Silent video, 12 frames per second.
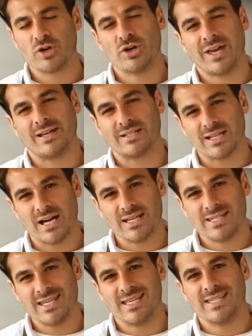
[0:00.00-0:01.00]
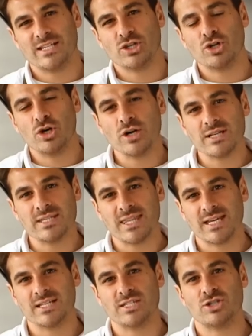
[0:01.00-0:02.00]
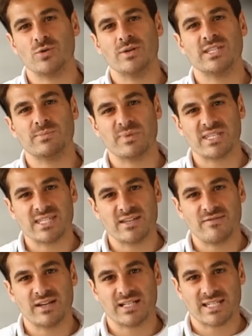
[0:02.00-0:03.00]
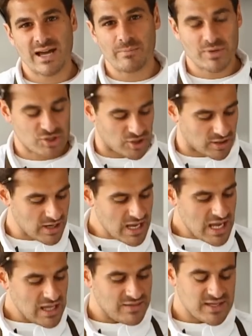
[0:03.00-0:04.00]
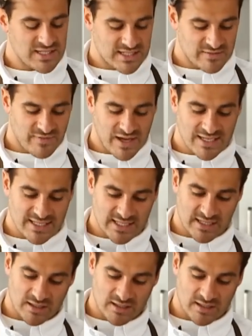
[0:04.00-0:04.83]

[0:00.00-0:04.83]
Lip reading: cooking does is it cooks things to a specific temperature. This device